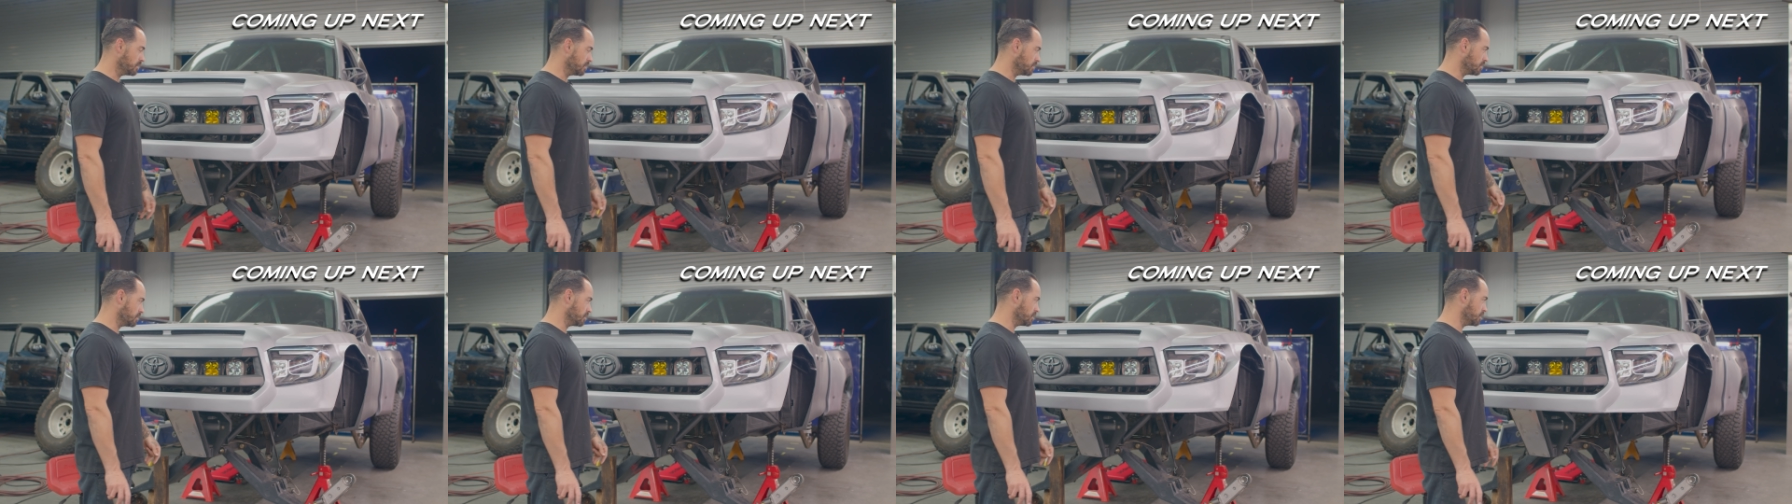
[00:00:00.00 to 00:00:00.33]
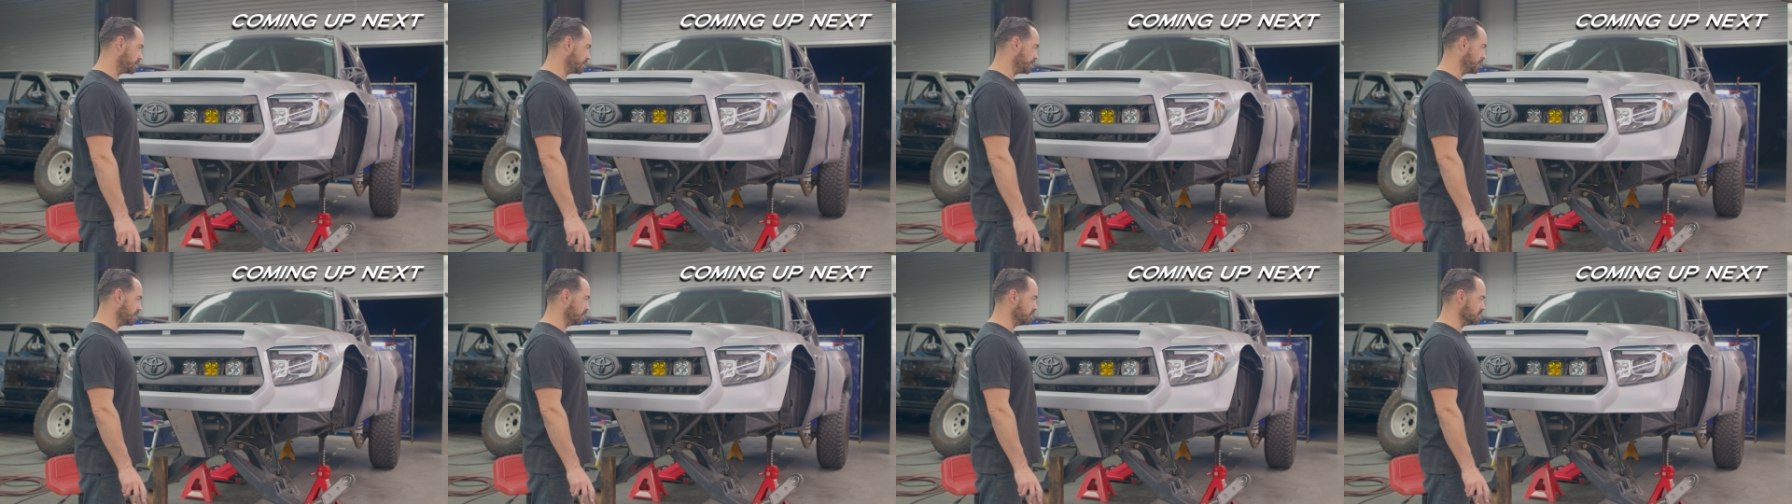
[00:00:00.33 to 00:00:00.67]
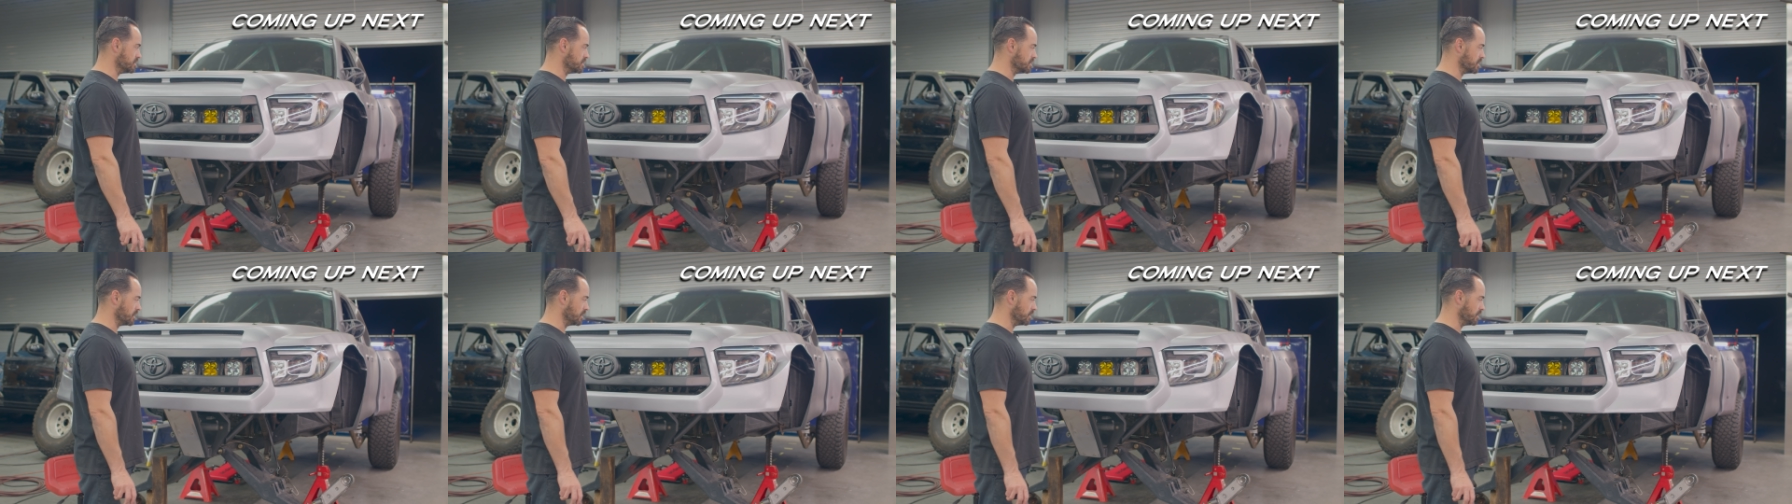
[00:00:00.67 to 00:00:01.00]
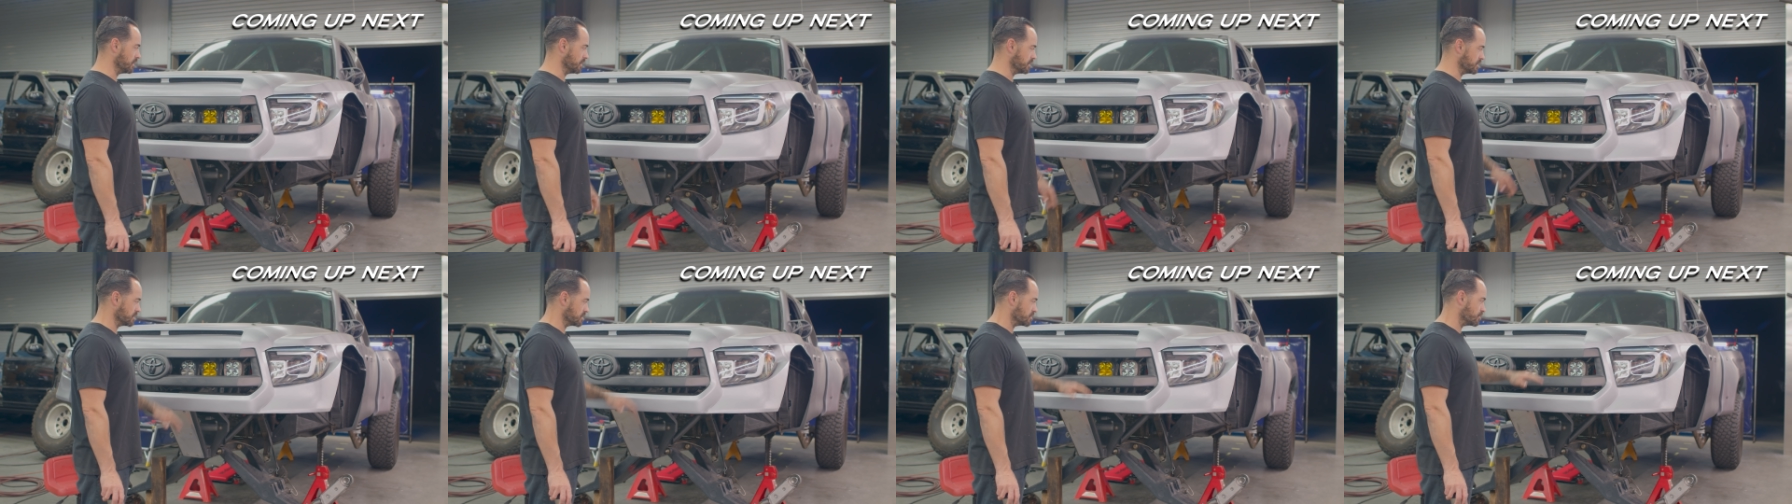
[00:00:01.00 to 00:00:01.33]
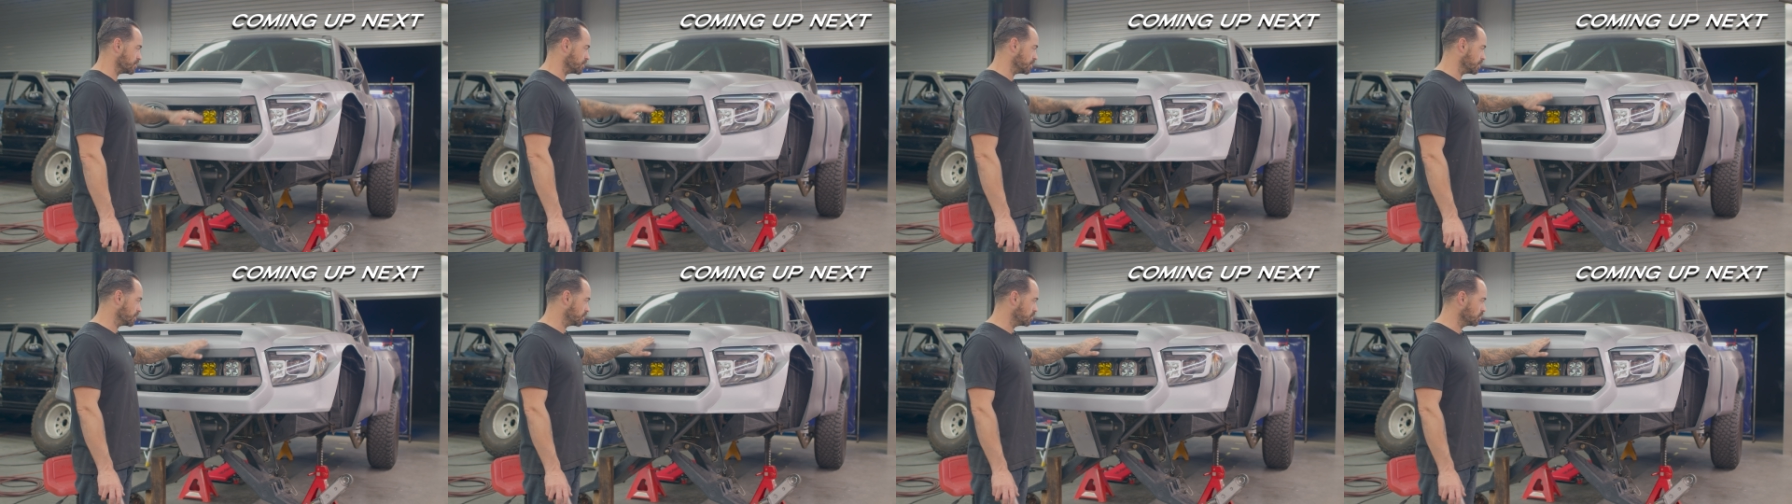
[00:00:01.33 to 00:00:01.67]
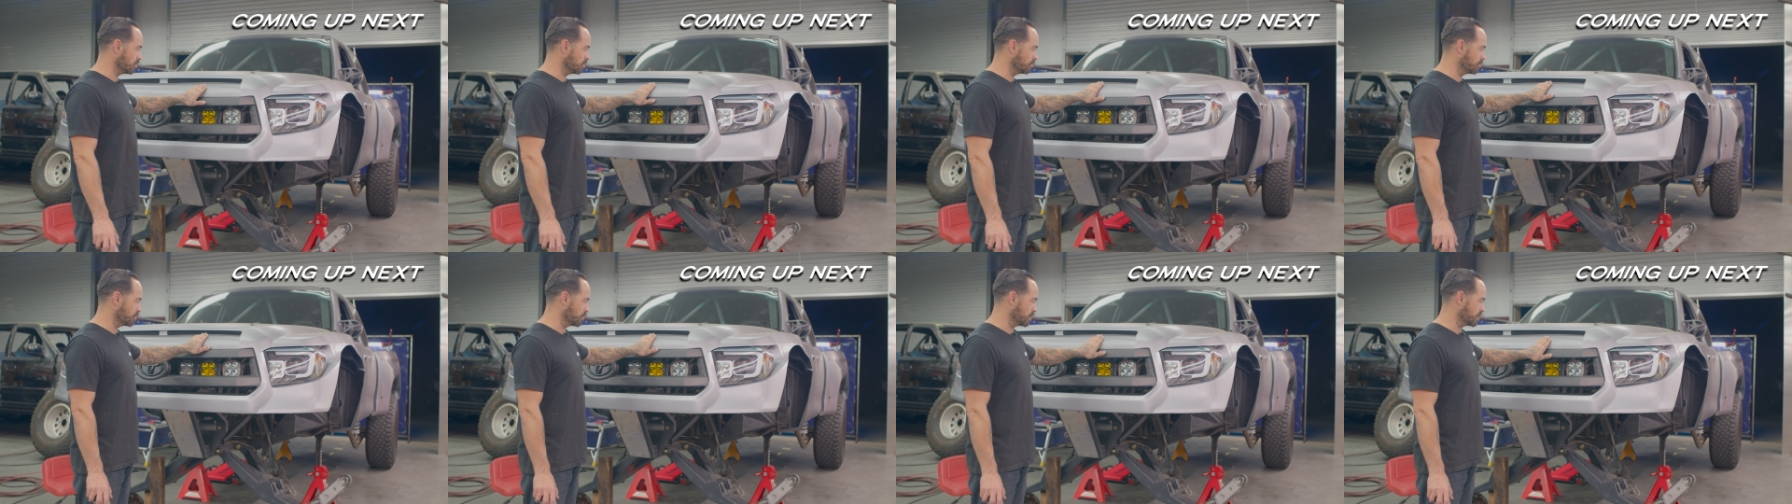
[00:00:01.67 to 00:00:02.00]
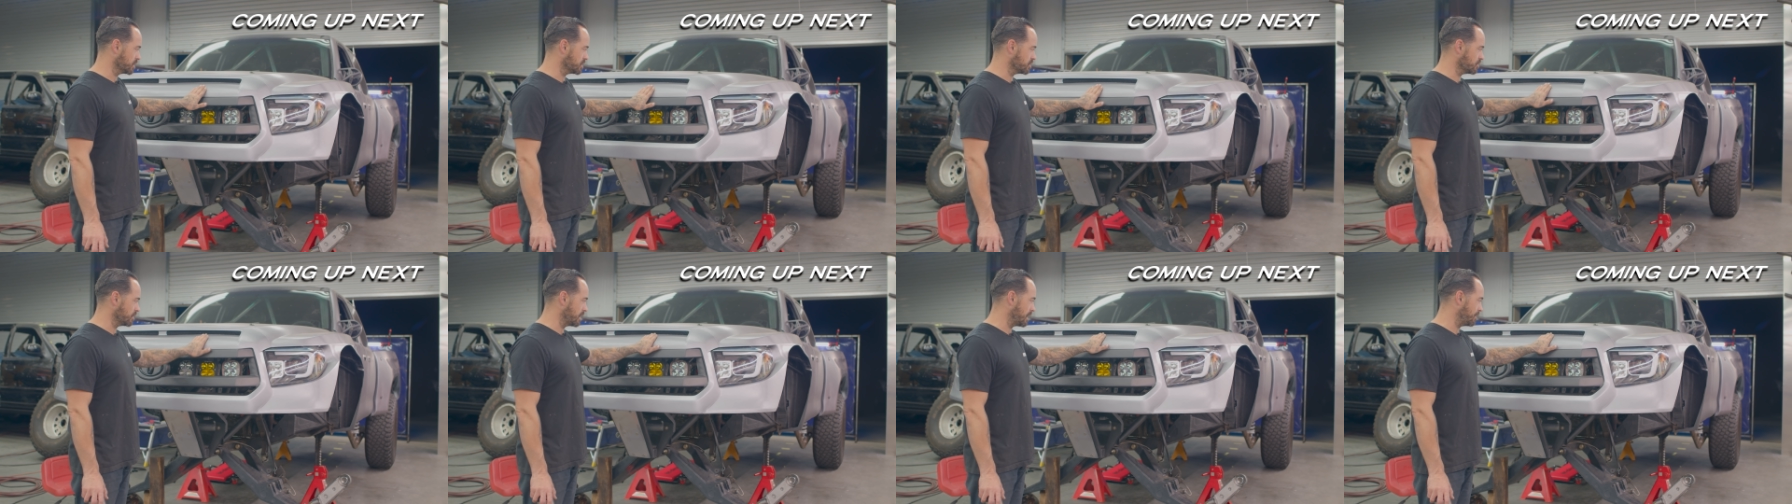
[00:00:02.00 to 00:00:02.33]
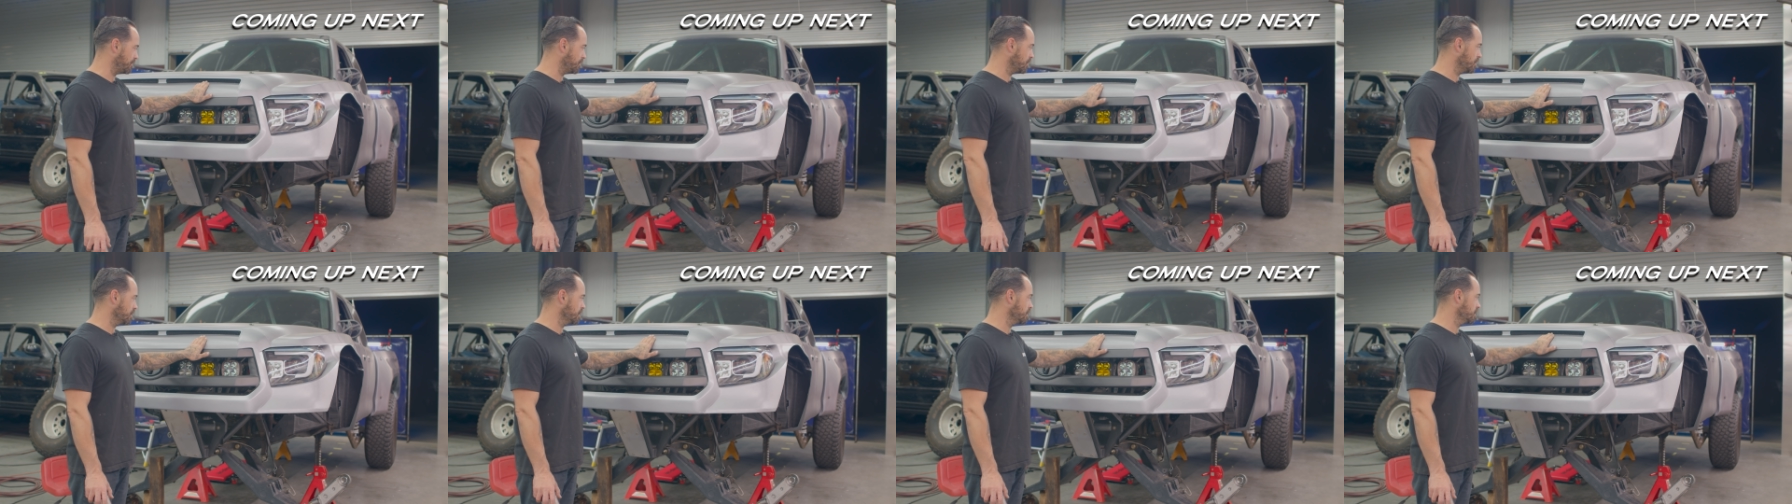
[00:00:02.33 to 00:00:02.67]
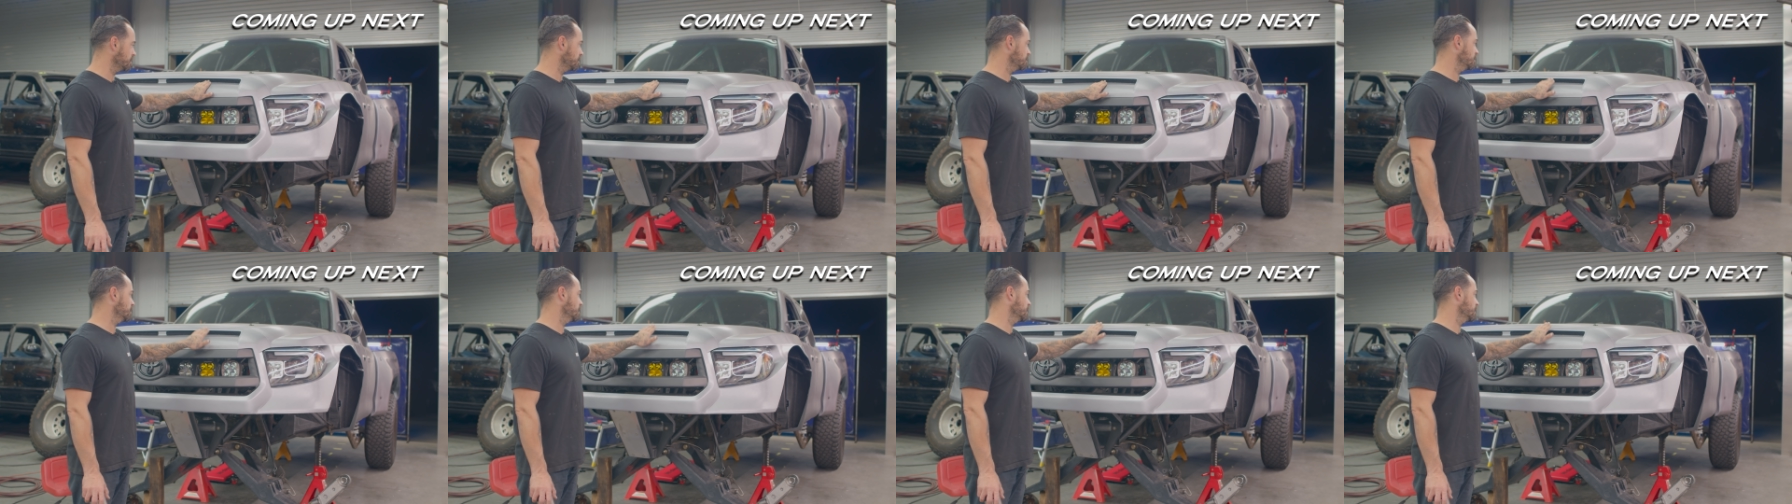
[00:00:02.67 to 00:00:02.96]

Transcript: Uh, now it's got like this really cool brushed wrap on it.